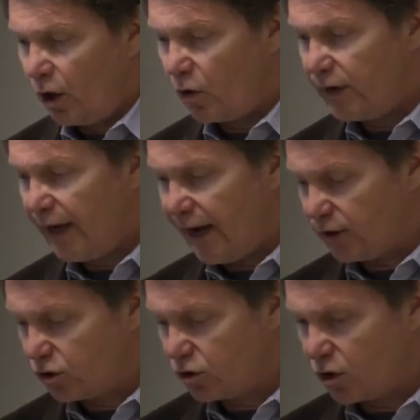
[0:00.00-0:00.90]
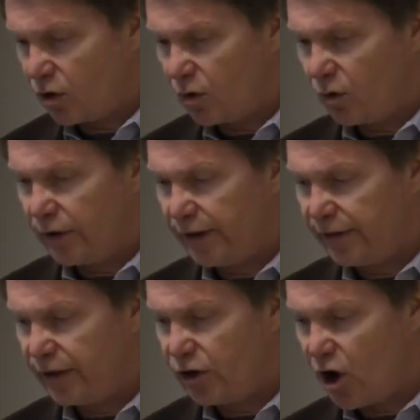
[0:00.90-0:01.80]
Okay, so
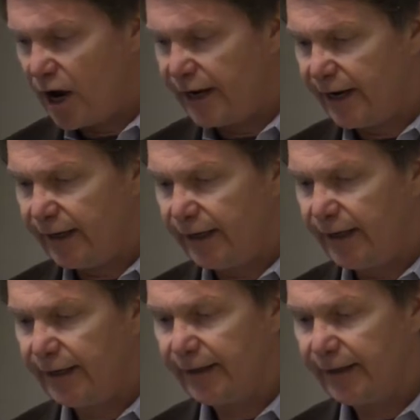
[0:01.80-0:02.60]
the knock-in